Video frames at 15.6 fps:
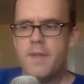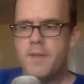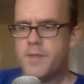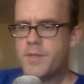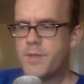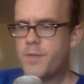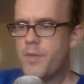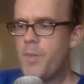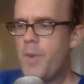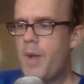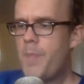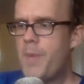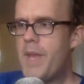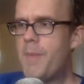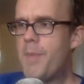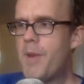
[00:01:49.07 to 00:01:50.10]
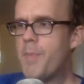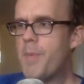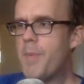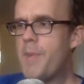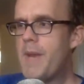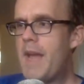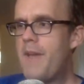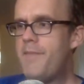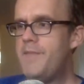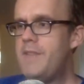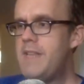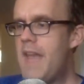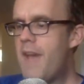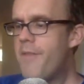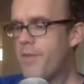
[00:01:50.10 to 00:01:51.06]
Skrewball peanut butter bourbon. I've
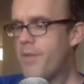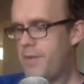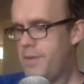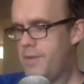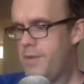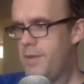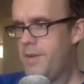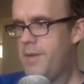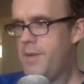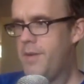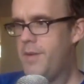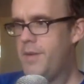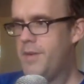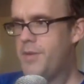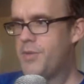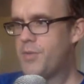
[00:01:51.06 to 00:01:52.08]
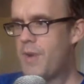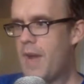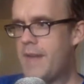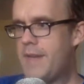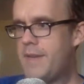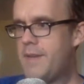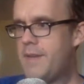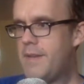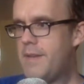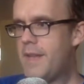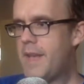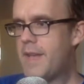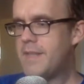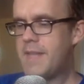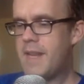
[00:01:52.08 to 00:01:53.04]
never tried it.
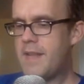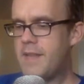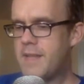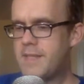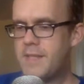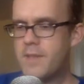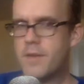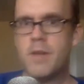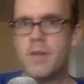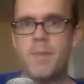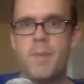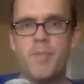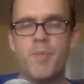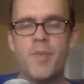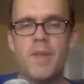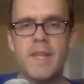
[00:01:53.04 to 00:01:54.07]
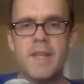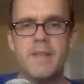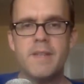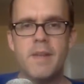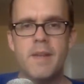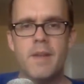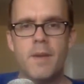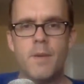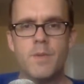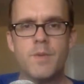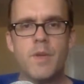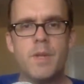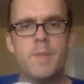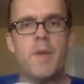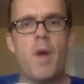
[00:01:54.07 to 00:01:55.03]
Like I said, I think it's either going to be brilliant or it's
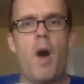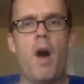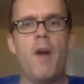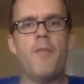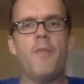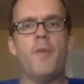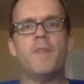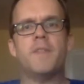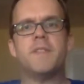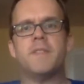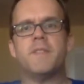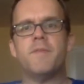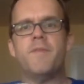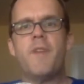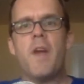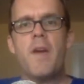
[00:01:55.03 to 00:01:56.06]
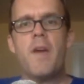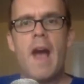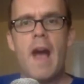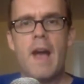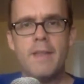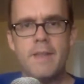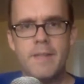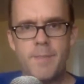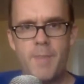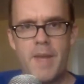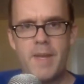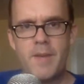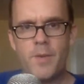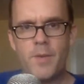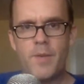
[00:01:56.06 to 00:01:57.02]
going to be awful. This is very highly
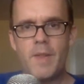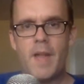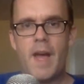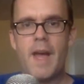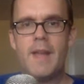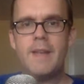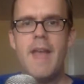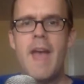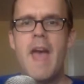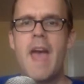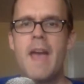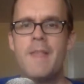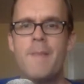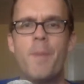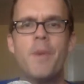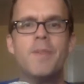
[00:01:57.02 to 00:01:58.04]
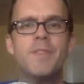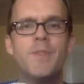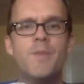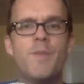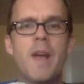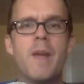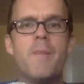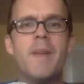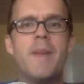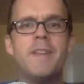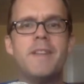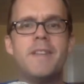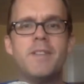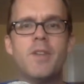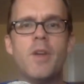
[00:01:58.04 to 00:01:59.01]
debated online, and the person who
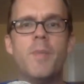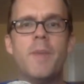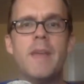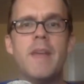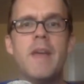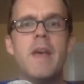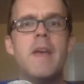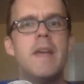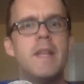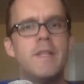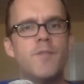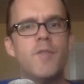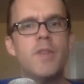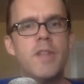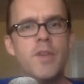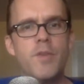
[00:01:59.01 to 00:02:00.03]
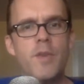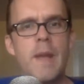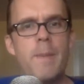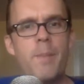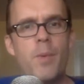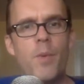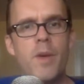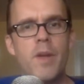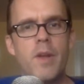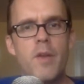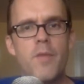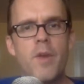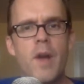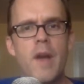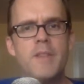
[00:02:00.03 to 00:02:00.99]
recommended it told me it's really great pouring it
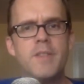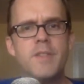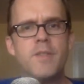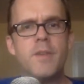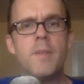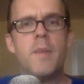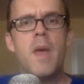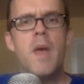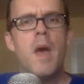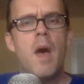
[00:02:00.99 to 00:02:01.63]
over ice cream.